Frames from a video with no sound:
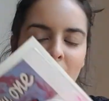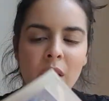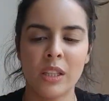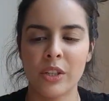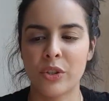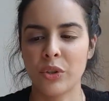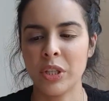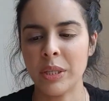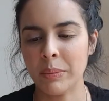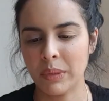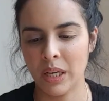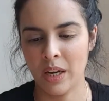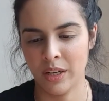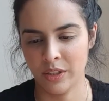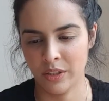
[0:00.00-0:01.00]
The Dream
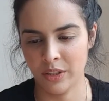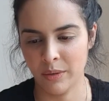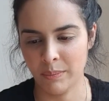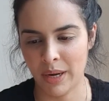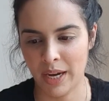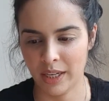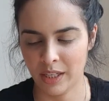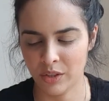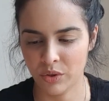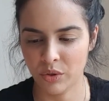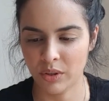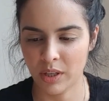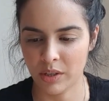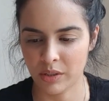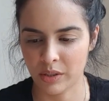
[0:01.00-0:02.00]
concert back in
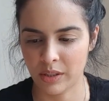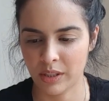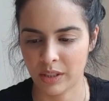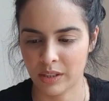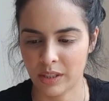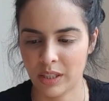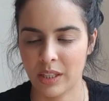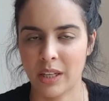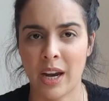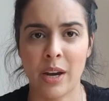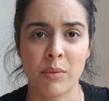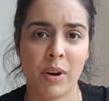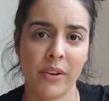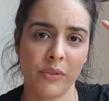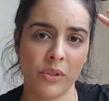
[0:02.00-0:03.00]
2016. I
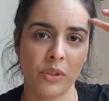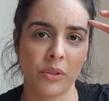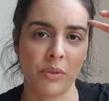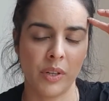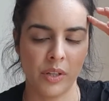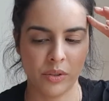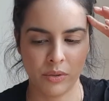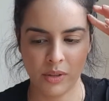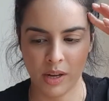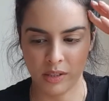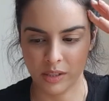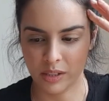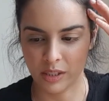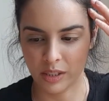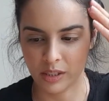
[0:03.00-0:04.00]
arrived to Korea in
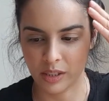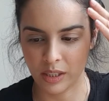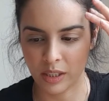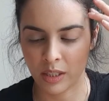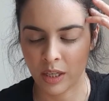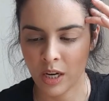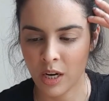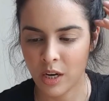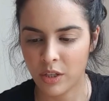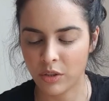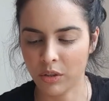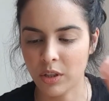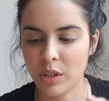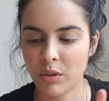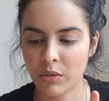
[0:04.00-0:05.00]
2016. So
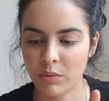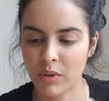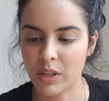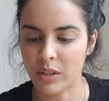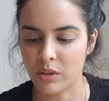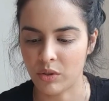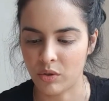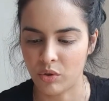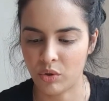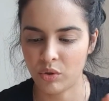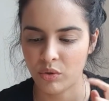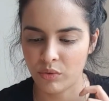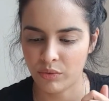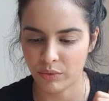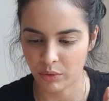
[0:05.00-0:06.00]
this one was
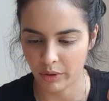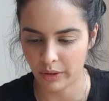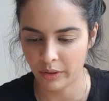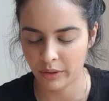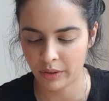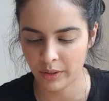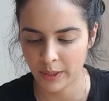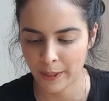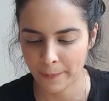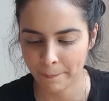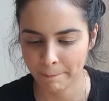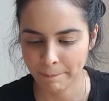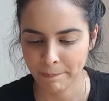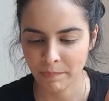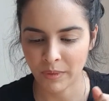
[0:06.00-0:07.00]
June 4th.
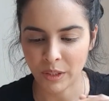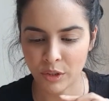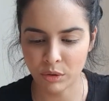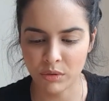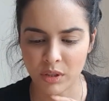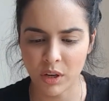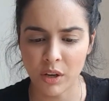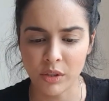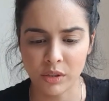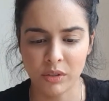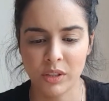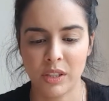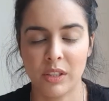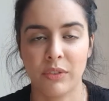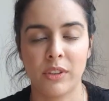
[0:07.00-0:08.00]
This was also
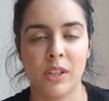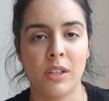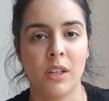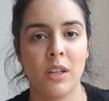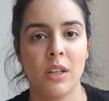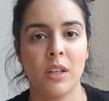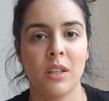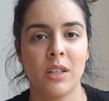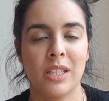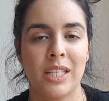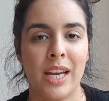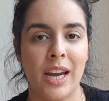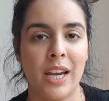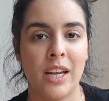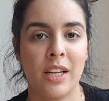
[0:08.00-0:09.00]
the
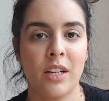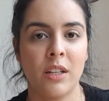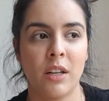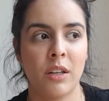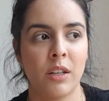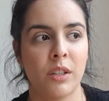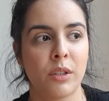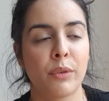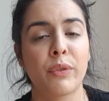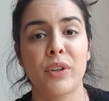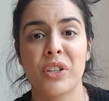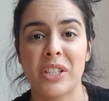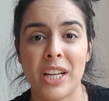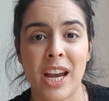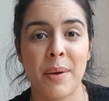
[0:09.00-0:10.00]
day, the
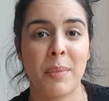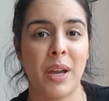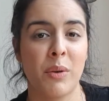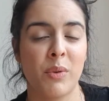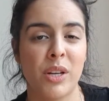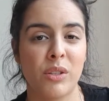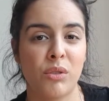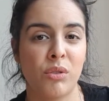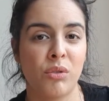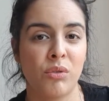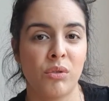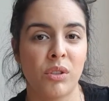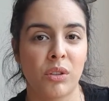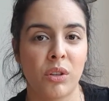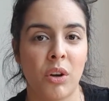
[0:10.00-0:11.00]
first time I went to
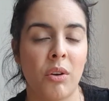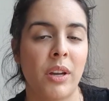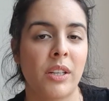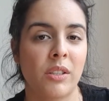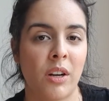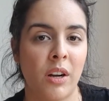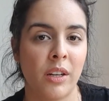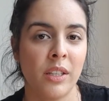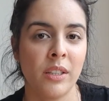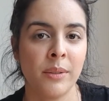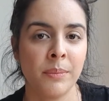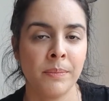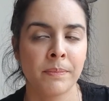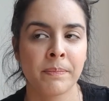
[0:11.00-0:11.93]
the EXO'rDIUM.